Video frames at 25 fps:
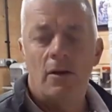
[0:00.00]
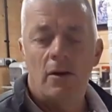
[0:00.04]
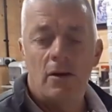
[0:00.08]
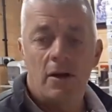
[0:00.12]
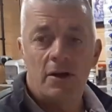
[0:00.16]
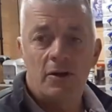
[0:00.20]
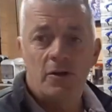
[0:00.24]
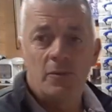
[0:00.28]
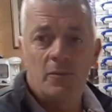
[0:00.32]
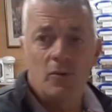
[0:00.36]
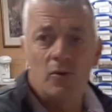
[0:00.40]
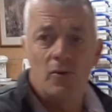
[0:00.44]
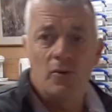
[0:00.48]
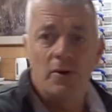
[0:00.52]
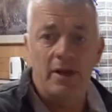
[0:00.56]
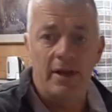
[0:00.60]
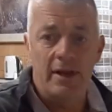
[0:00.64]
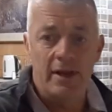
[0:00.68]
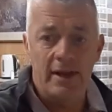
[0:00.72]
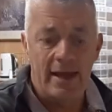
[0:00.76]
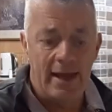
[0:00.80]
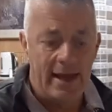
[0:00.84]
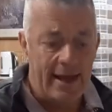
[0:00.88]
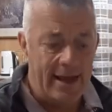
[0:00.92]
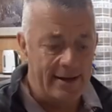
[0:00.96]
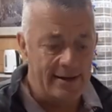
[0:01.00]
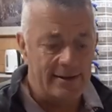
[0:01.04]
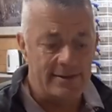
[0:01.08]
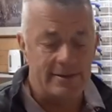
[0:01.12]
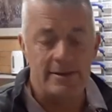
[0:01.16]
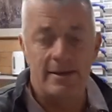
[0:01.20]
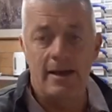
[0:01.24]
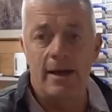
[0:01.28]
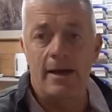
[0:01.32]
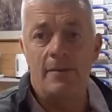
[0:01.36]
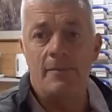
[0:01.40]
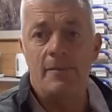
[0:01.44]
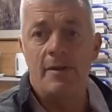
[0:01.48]
Right, good morning,
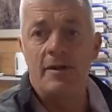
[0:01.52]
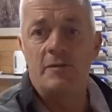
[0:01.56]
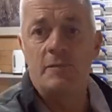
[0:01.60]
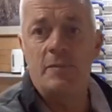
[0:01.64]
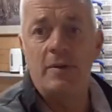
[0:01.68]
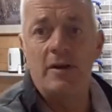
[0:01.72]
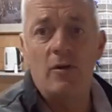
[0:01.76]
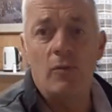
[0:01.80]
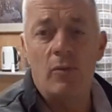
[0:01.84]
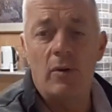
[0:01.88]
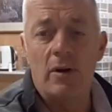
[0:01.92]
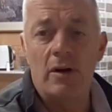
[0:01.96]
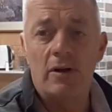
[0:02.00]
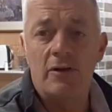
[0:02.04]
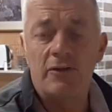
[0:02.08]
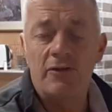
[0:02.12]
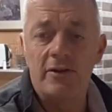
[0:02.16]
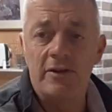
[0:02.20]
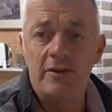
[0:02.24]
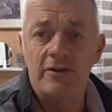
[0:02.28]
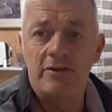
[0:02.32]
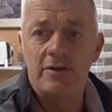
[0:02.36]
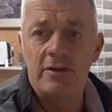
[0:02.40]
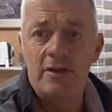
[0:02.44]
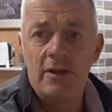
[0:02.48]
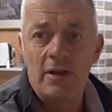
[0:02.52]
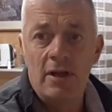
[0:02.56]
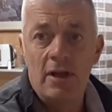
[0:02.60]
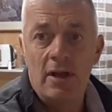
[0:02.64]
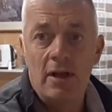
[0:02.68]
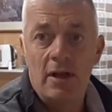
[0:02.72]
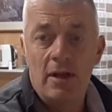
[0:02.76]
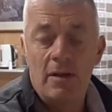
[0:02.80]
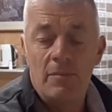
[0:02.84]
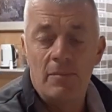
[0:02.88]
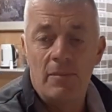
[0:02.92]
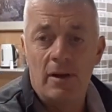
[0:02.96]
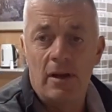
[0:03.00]
and it's been a while since
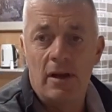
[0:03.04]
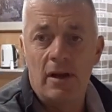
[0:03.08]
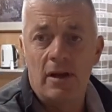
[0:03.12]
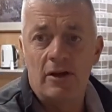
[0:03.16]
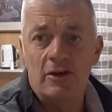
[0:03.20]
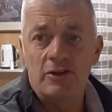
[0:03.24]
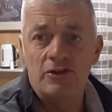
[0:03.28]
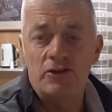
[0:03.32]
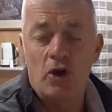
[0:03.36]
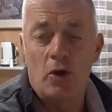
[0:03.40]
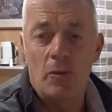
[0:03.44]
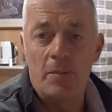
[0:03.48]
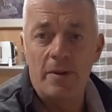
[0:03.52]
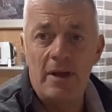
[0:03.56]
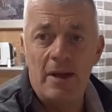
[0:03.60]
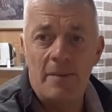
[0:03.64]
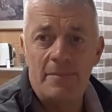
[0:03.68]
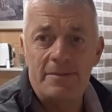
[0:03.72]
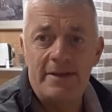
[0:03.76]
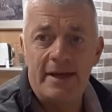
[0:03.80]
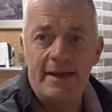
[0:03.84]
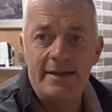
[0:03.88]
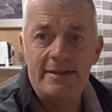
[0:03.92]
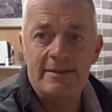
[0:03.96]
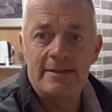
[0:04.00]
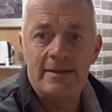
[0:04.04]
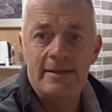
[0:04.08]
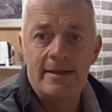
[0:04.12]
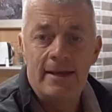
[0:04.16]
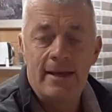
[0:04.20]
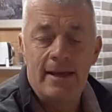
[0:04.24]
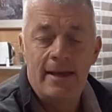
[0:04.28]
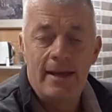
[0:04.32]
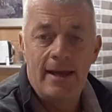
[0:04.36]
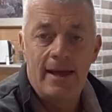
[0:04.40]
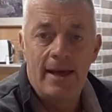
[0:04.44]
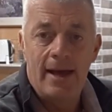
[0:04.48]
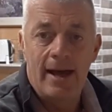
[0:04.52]
my last hobby update.
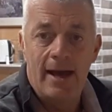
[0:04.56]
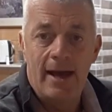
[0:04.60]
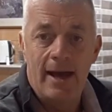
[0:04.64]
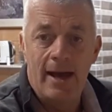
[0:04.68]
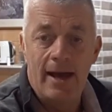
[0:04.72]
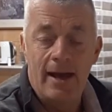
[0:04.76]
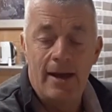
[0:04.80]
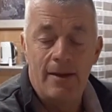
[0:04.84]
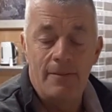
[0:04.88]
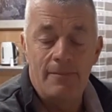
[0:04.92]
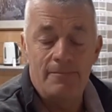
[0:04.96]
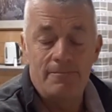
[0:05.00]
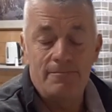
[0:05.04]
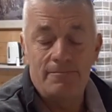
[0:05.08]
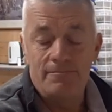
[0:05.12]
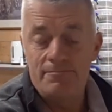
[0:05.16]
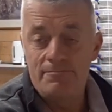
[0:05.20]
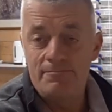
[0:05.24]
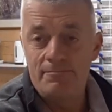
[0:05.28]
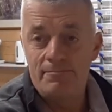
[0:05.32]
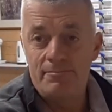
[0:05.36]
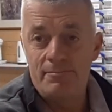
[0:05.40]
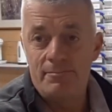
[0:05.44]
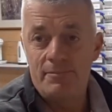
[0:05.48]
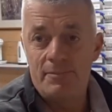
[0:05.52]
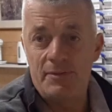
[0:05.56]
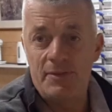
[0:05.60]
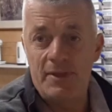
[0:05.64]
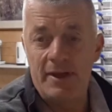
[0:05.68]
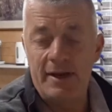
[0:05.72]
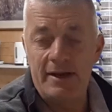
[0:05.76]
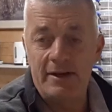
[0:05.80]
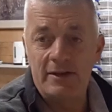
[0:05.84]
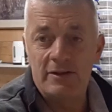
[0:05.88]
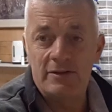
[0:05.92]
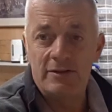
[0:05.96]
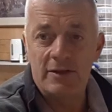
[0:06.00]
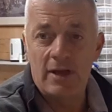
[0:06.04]

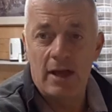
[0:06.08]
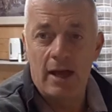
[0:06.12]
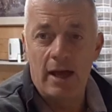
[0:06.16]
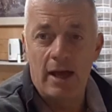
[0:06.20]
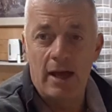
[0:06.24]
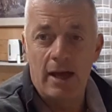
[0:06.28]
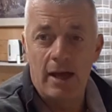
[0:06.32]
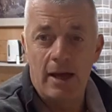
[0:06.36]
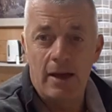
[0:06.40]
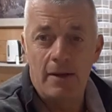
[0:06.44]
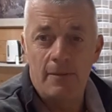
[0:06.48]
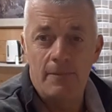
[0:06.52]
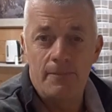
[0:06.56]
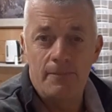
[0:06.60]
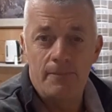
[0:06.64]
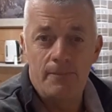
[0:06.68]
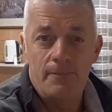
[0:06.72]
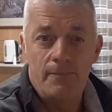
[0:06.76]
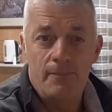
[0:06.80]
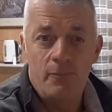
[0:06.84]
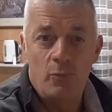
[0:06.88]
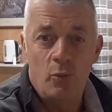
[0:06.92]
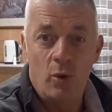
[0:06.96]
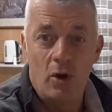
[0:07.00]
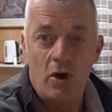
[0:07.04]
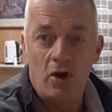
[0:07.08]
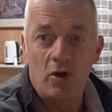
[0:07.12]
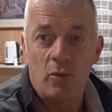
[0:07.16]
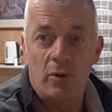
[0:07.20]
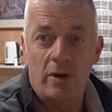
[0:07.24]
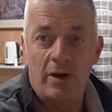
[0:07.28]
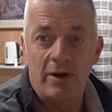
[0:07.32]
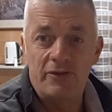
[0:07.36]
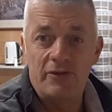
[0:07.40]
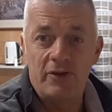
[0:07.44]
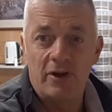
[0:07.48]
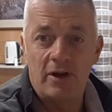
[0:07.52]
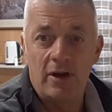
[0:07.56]
Things
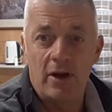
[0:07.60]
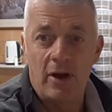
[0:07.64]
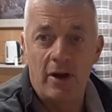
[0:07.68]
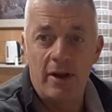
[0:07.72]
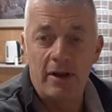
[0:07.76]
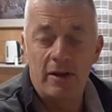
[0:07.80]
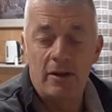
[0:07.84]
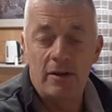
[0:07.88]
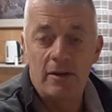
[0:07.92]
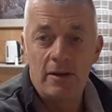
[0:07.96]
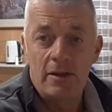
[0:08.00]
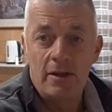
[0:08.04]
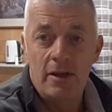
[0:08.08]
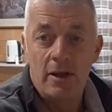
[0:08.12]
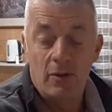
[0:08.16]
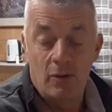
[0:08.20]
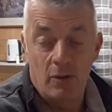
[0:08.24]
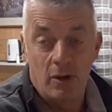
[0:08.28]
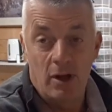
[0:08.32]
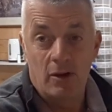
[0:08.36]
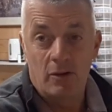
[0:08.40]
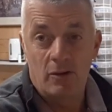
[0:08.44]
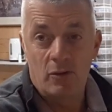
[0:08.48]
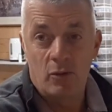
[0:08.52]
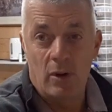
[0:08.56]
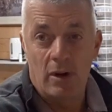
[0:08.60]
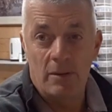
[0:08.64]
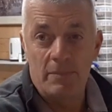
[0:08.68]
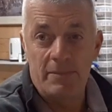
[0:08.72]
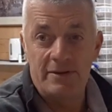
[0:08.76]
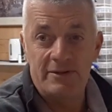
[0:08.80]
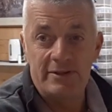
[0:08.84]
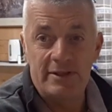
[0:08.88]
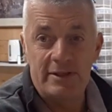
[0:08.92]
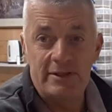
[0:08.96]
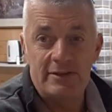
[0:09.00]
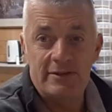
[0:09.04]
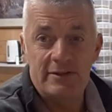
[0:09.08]
work-wise are going quite
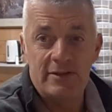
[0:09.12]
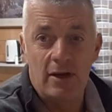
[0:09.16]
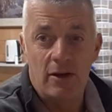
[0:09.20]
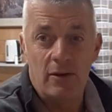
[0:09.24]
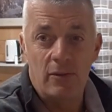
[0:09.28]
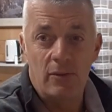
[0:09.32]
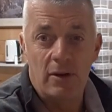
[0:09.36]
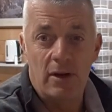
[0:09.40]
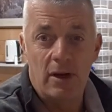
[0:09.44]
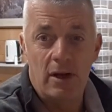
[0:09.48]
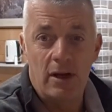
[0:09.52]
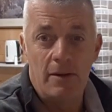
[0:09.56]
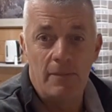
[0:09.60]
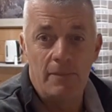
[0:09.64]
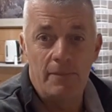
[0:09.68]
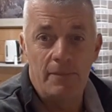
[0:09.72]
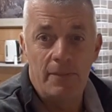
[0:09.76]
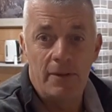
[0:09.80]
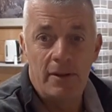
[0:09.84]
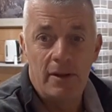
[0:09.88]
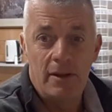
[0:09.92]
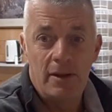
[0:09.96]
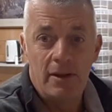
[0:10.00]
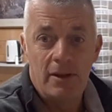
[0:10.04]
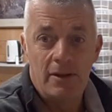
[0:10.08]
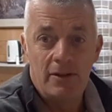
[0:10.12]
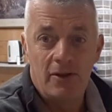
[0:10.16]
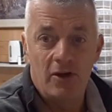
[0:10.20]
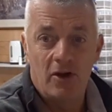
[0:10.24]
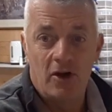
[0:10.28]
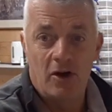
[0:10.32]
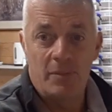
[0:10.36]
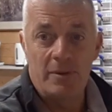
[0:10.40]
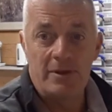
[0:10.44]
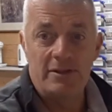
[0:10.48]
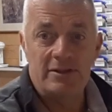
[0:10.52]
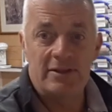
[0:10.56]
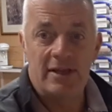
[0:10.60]
busy, so the
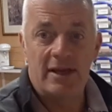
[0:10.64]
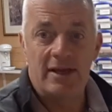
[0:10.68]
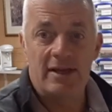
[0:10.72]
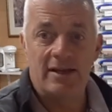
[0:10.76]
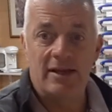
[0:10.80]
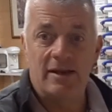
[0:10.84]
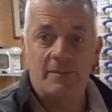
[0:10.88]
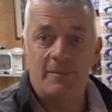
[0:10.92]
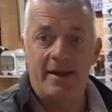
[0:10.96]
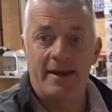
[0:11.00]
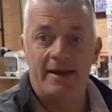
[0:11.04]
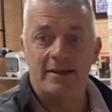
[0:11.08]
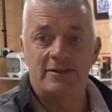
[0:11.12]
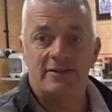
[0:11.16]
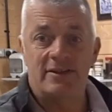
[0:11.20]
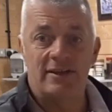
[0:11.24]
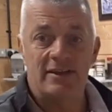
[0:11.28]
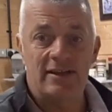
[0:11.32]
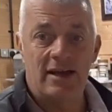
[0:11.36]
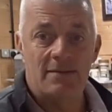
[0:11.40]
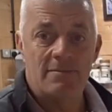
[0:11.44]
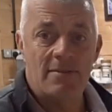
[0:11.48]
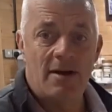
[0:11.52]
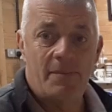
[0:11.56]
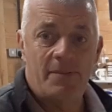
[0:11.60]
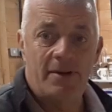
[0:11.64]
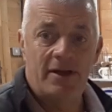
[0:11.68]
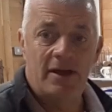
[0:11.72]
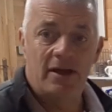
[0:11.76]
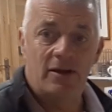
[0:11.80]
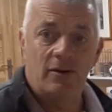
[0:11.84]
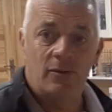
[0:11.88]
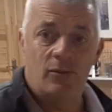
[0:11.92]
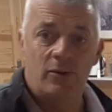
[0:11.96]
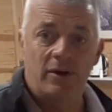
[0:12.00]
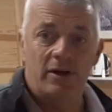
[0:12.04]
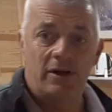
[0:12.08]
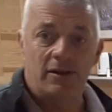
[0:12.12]
hobby's taken a back seat. I'm up
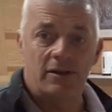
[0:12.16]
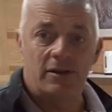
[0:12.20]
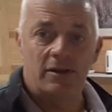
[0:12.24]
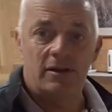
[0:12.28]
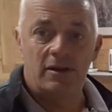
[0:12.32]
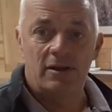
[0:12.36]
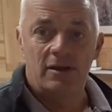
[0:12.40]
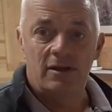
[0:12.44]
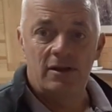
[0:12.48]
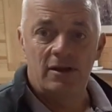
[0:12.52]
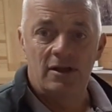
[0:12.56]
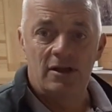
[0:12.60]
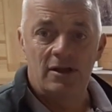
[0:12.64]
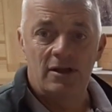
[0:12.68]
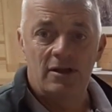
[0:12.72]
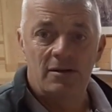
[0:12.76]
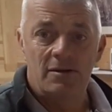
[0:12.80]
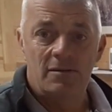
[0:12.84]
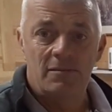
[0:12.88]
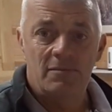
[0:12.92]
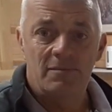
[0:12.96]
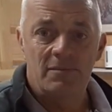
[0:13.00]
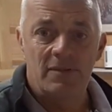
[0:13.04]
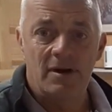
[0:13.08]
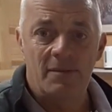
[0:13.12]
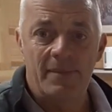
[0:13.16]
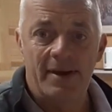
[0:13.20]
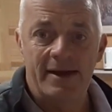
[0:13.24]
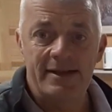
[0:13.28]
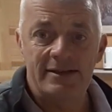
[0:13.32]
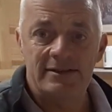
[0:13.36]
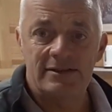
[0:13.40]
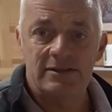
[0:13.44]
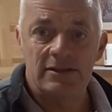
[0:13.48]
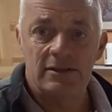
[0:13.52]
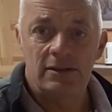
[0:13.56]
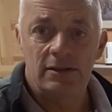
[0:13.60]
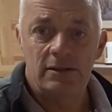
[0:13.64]
here with my
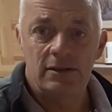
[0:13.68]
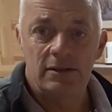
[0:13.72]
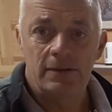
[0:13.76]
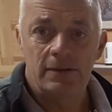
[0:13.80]
mate,